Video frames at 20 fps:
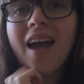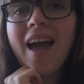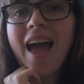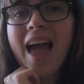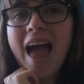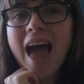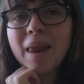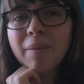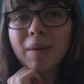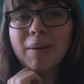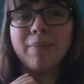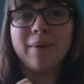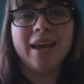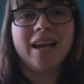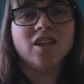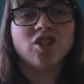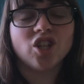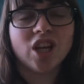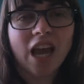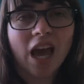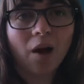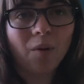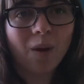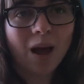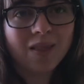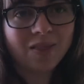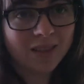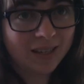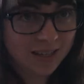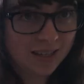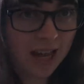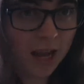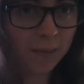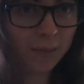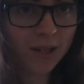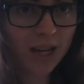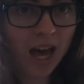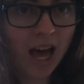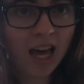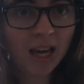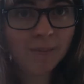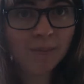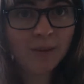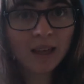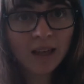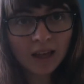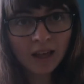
and my page count at the same time.